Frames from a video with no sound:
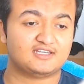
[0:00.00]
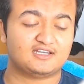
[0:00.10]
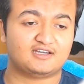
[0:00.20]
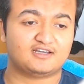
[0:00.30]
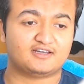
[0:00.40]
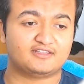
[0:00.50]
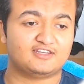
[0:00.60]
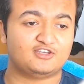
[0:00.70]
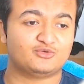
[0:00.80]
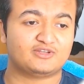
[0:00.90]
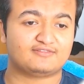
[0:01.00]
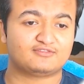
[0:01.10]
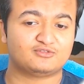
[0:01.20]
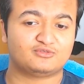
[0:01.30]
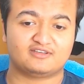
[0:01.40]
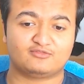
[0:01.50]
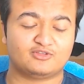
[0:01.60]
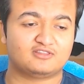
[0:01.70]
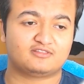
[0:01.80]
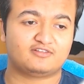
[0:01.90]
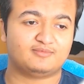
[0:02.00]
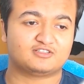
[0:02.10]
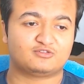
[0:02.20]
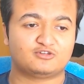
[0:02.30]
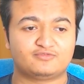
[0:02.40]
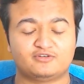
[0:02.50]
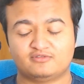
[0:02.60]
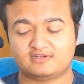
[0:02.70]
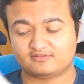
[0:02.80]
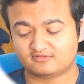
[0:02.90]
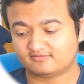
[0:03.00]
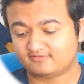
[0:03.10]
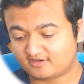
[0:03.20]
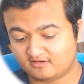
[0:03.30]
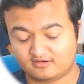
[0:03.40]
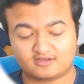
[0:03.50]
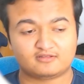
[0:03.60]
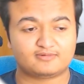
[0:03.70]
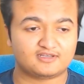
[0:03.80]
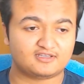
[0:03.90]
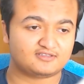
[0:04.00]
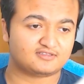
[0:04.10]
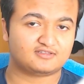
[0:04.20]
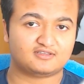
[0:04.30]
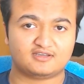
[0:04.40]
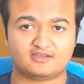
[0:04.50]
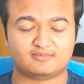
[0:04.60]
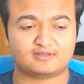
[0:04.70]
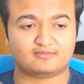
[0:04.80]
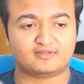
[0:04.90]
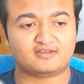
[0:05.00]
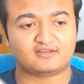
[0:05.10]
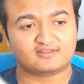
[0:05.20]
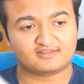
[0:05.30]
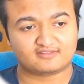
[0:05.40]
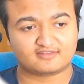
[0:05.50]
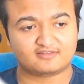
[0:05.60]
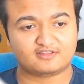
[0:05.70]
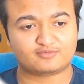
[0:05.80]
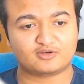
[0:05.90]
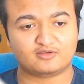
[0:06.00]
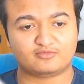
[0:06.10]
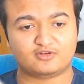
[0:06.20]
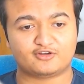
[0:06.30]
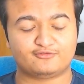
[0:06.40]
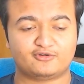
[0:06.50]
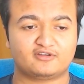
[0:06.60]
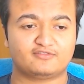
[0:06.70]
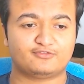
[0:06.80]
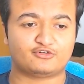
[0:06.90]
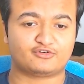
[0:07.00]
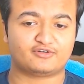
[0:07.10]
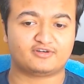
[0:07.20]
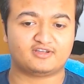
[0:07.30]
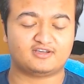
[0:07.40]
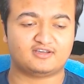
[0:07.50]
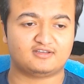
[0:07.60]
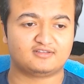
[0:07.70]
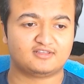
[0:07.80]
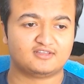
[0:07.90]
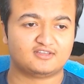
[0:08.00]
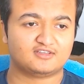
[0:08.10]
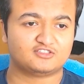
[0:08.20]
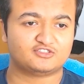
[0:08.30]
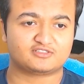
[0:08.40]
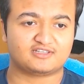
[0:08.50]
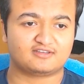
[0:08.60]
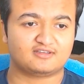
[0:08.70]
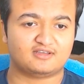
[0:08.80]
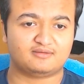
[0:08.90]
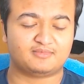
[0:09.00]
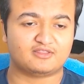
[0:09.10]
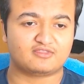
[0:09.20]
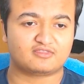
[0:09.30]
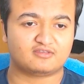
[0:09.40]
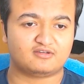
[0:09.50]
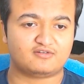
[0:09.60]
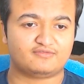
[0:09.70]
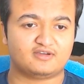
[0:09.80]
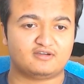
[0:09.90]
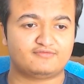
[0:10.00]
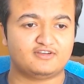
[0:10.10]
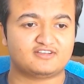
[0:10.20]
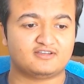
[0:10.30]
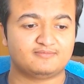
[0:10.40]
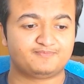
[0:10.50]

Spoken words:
then you would have to, like, when the 3 months are over, you'll have to find another place, blah, blah, blah. It's probably a lot of work for just like a month of free time.